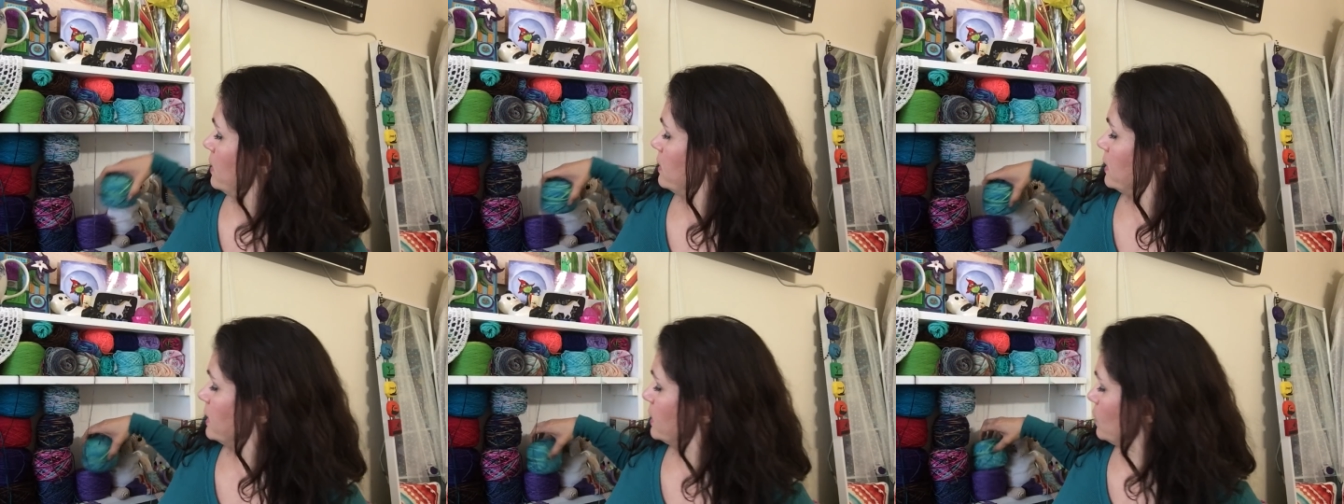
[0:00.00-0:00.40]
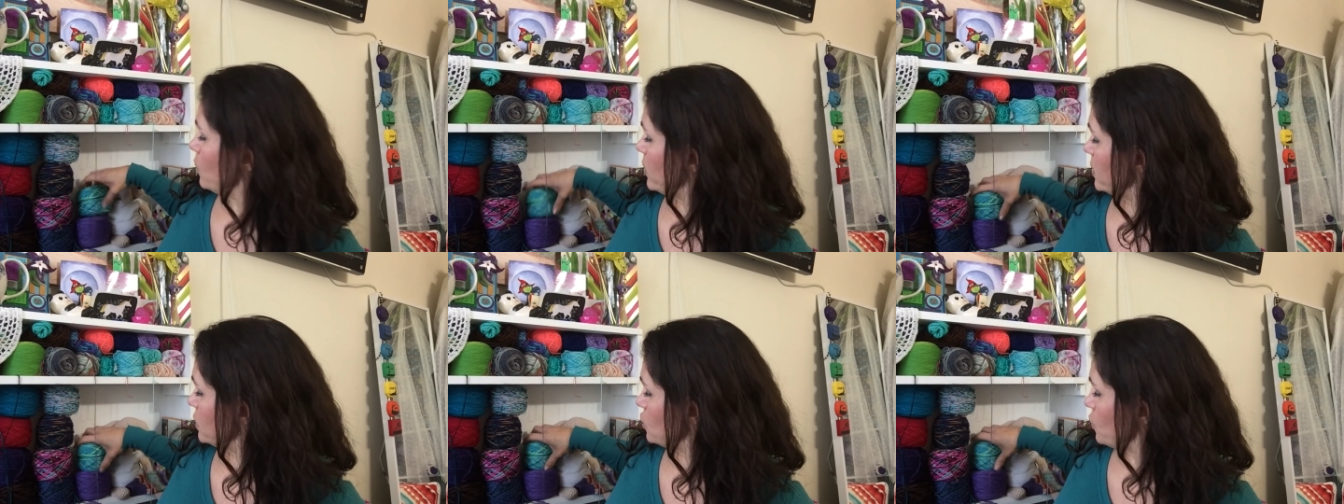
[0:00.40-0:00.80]
I didn't
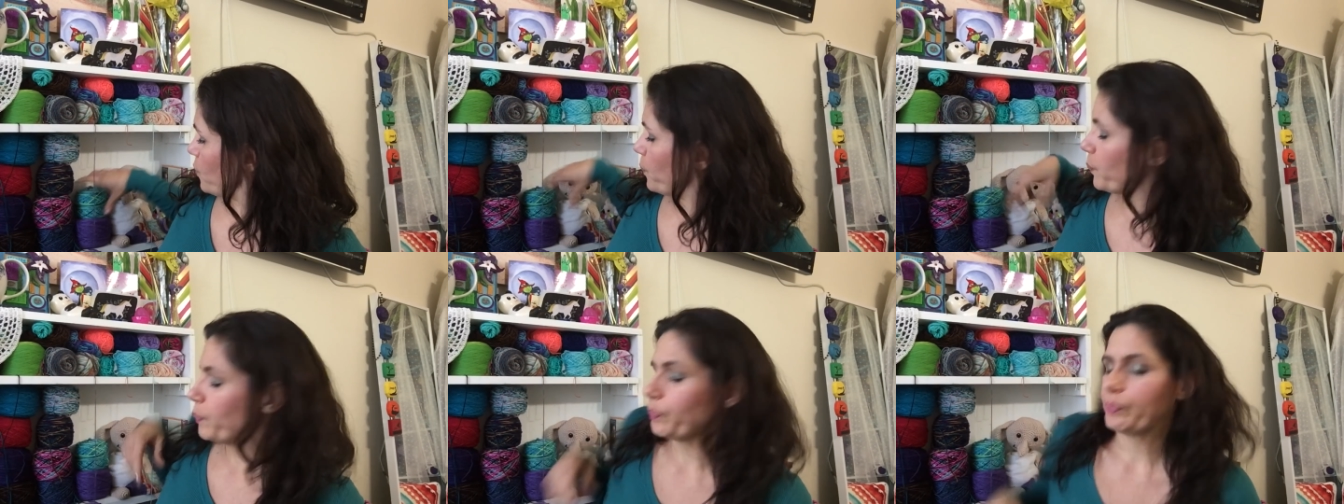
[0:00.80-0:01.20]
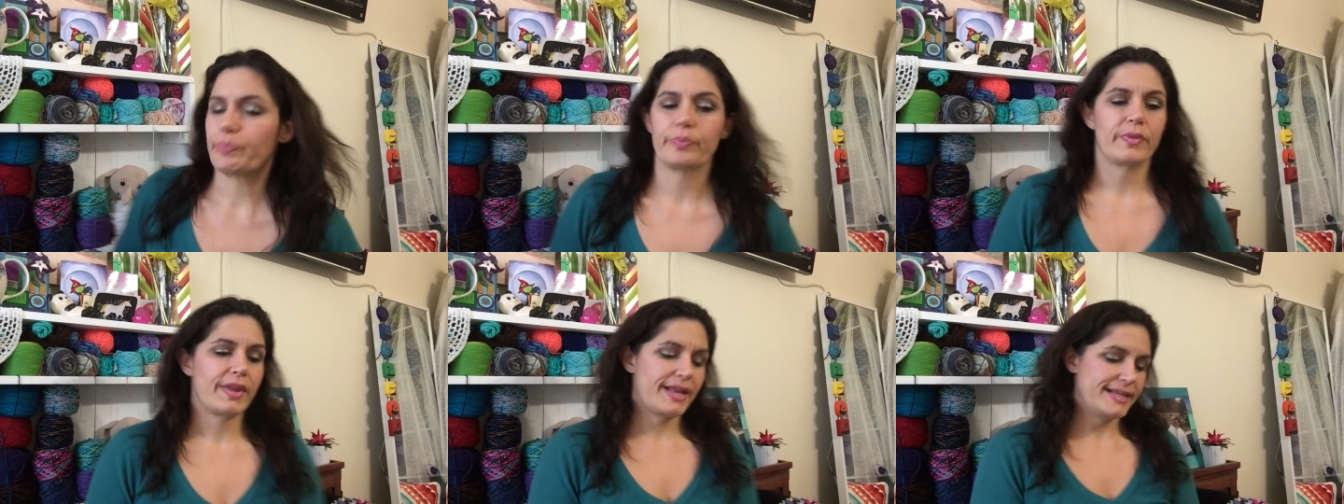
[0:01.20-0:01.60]
want it to.
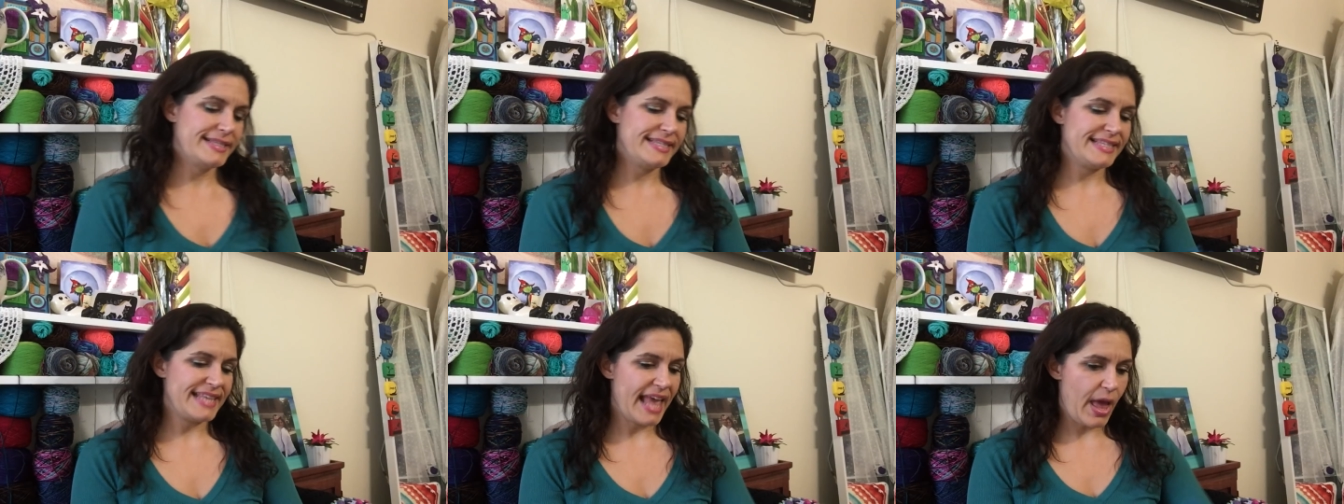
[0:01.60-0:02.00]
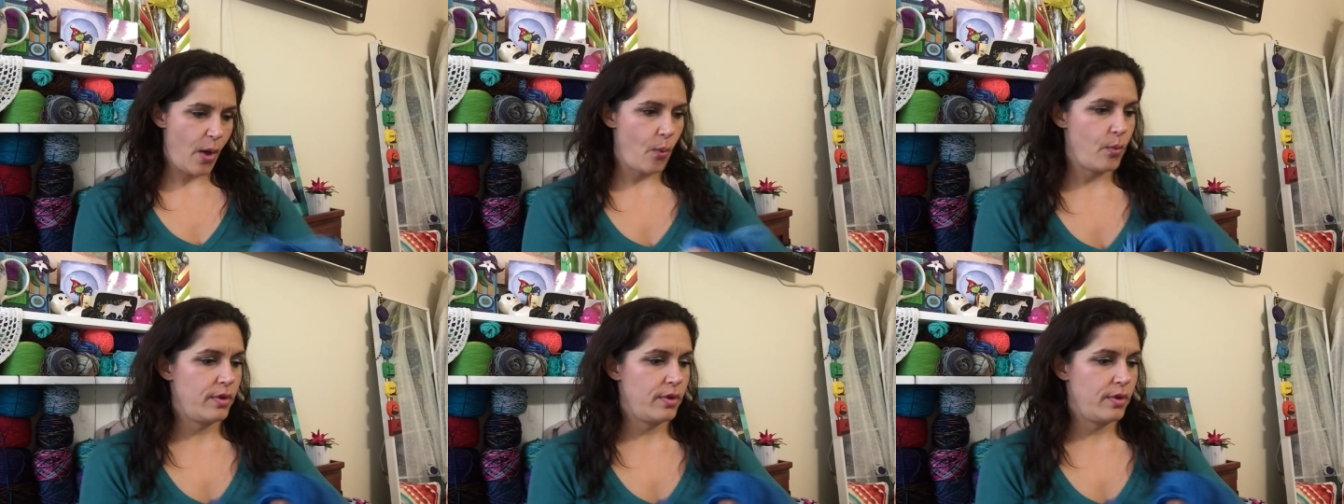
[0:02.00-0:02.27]
So,